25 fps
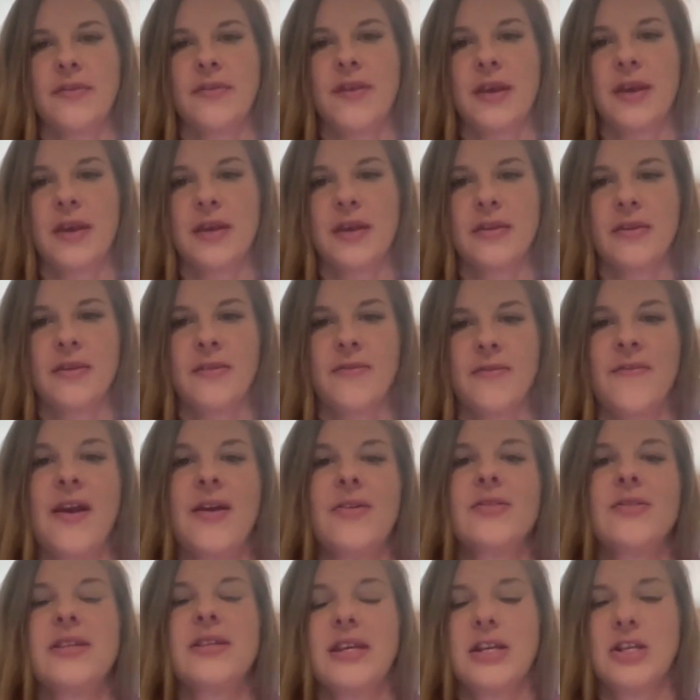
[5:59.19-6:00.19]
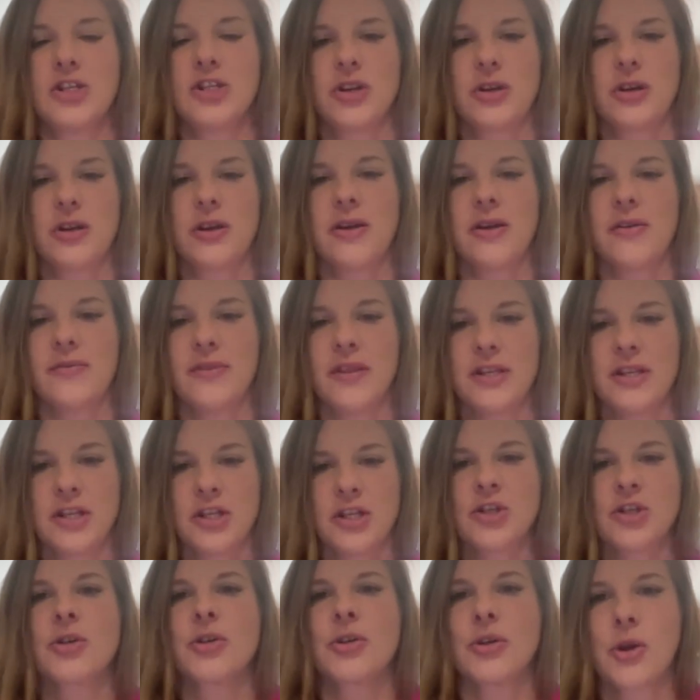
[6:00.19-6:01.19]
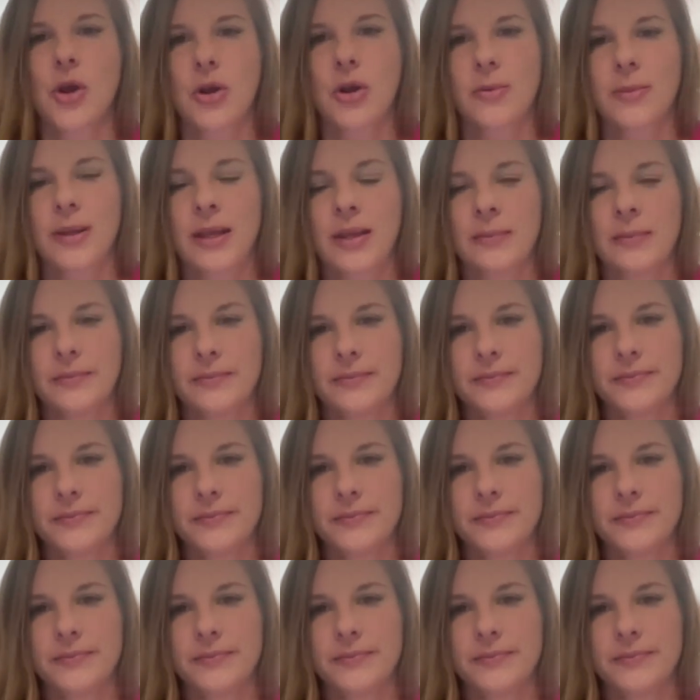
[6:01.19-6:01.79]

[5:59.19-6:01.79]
the foundation of the digital economy?